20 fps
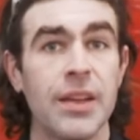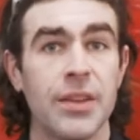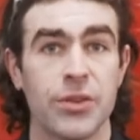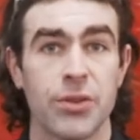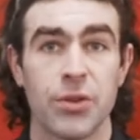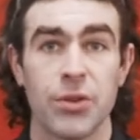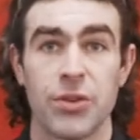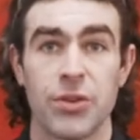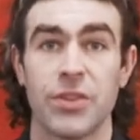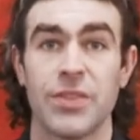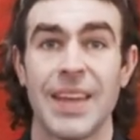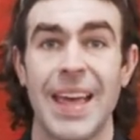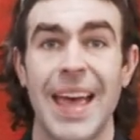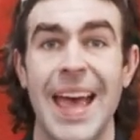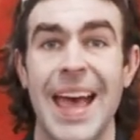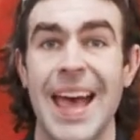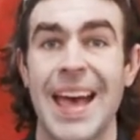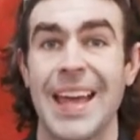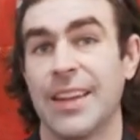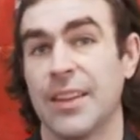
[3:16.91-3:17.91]
So you're just
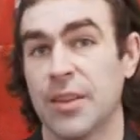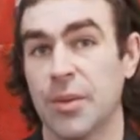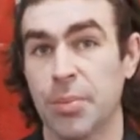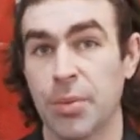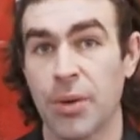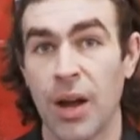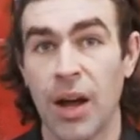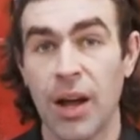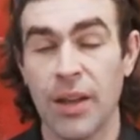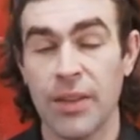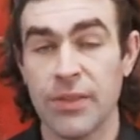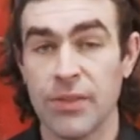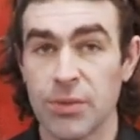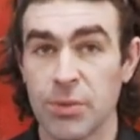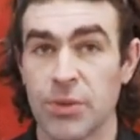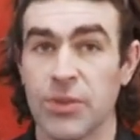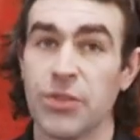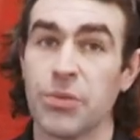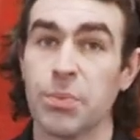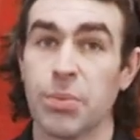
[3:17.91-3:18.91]
adding the bronze,
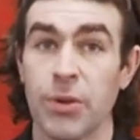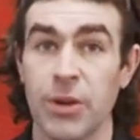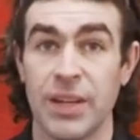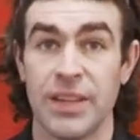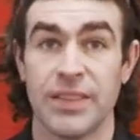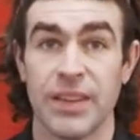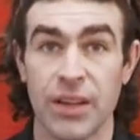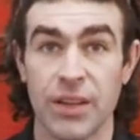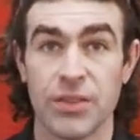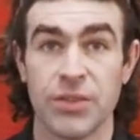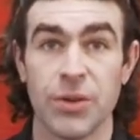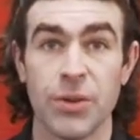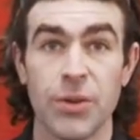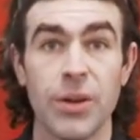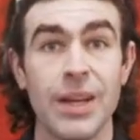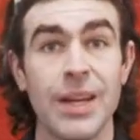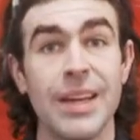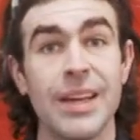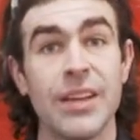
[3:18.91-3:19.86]
which is pretty ductile,